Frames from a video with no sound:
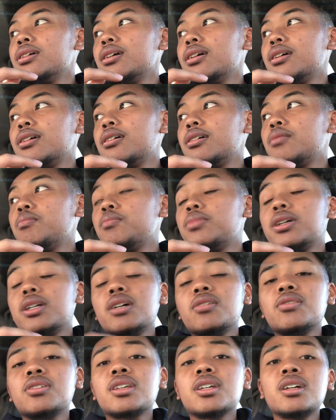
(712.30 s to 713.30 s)
Um, but
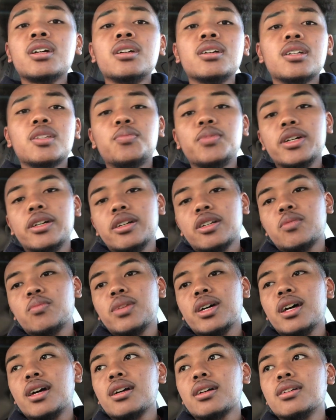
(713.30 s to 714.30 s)
it was a good experience,
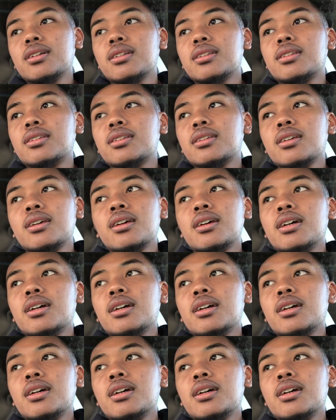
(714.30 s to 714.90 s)
man, because